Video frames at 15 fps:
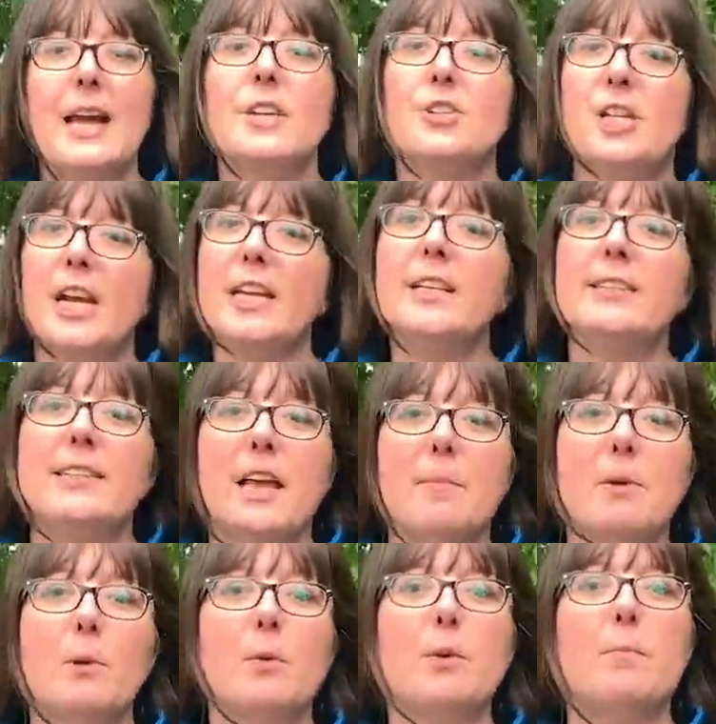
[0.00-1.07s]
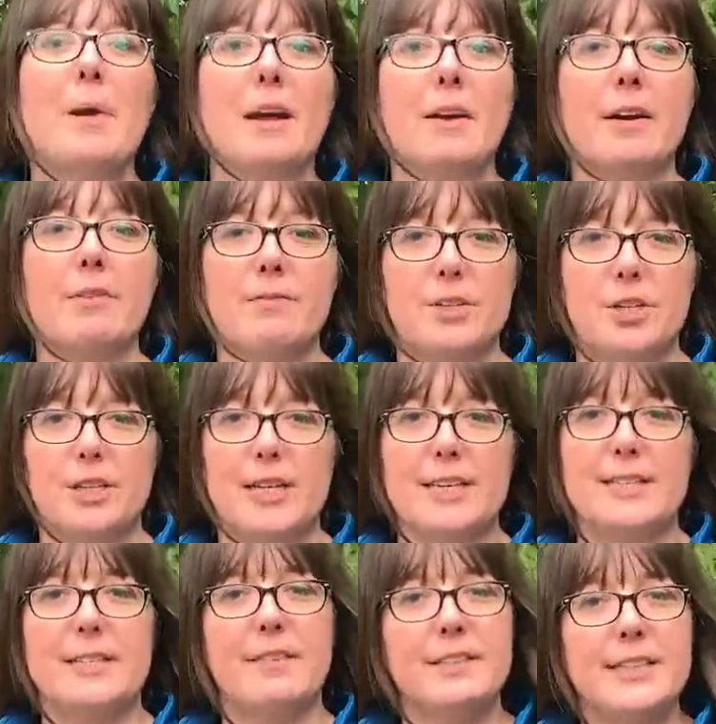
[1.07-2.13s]
Jane and Samuel would marry officially
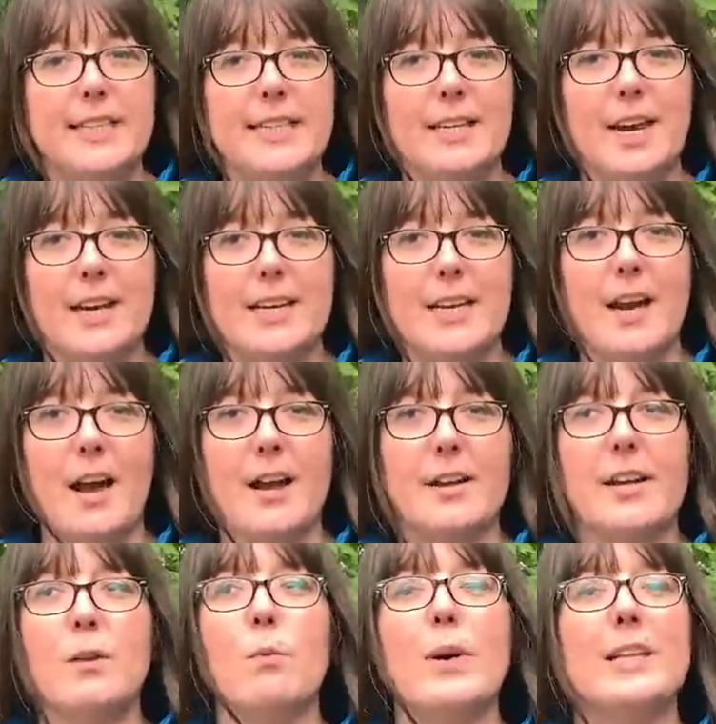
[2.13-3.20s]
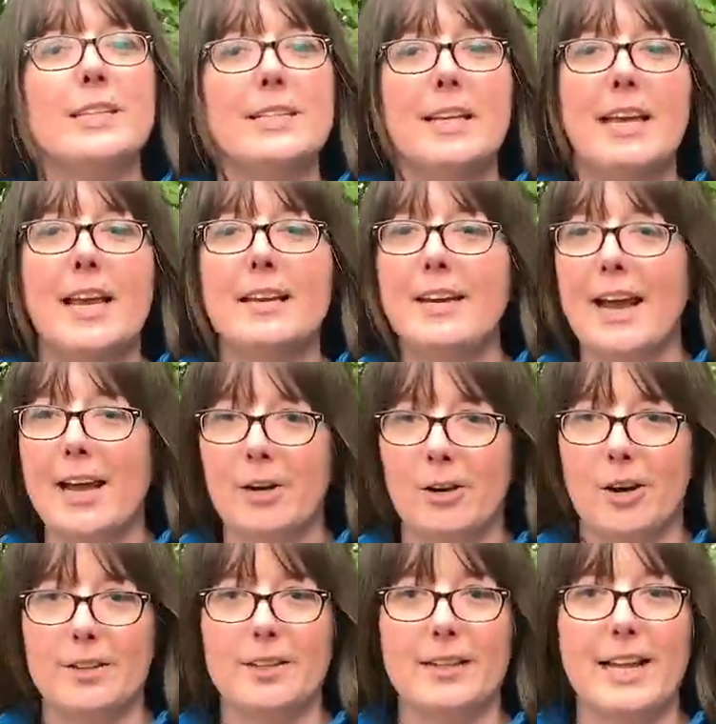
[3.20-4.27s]
in 1799 in what is today
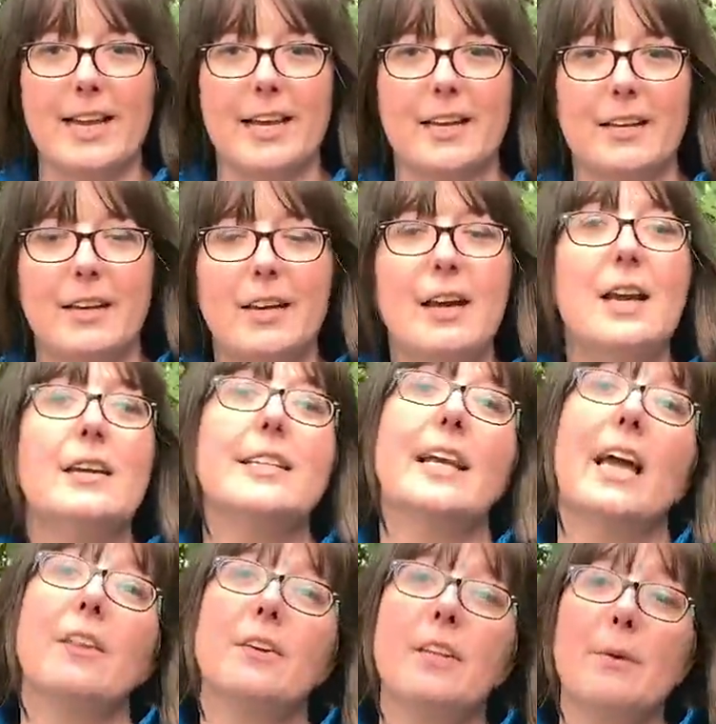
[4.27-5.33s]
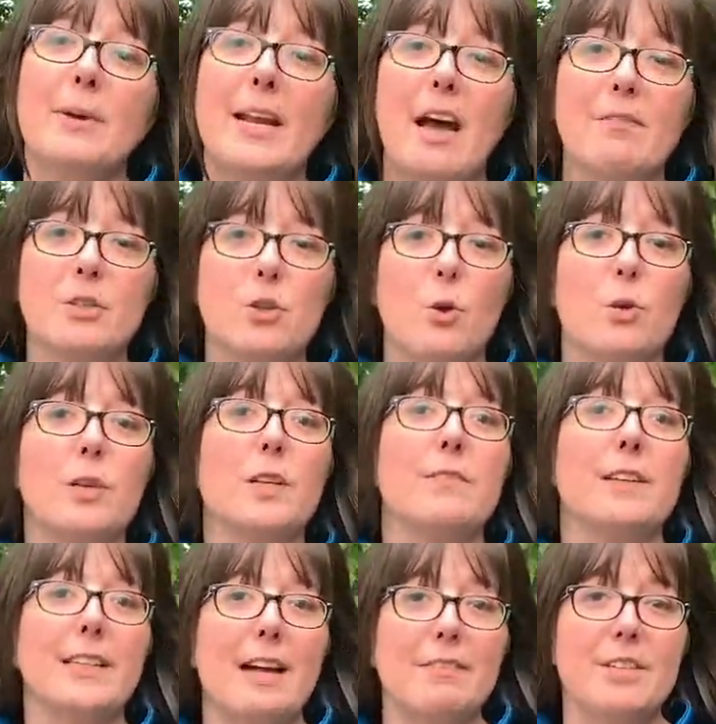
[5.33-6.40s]
Niagara-on-the-Lake. Together they would have a total of
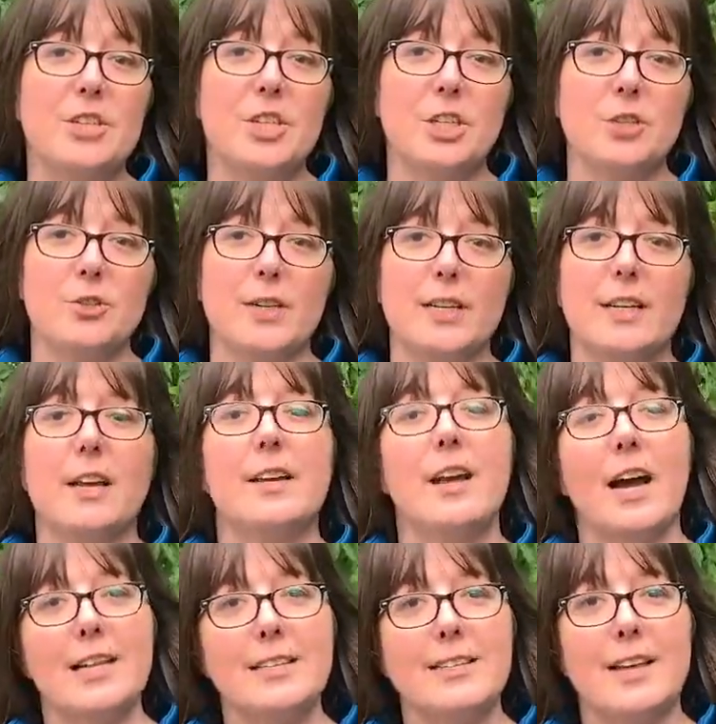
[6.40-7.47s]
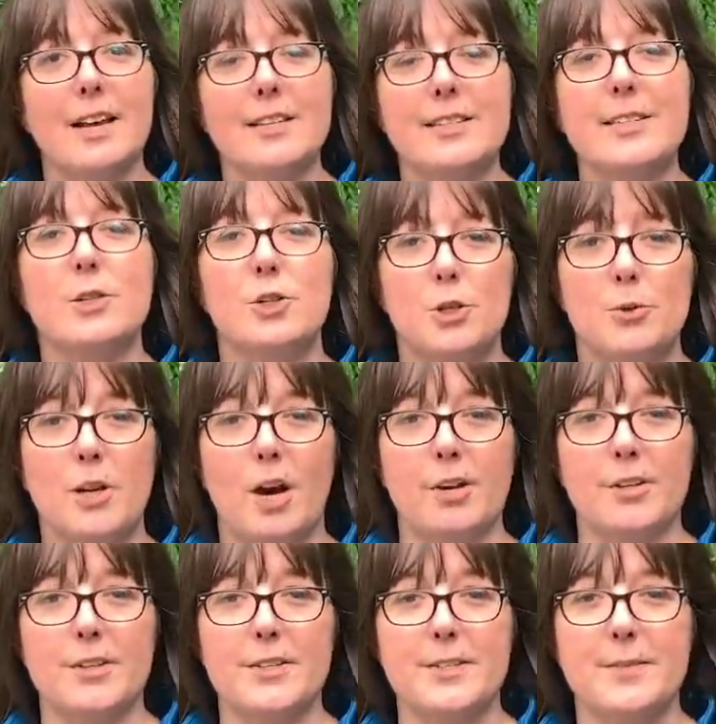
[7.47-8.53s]
11 children, 9 sons and 2
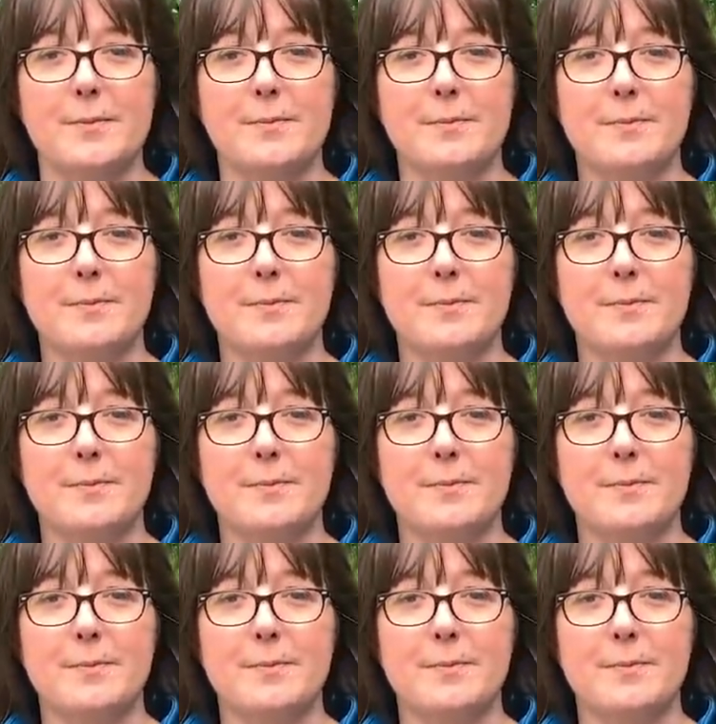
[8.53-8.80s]
daughters.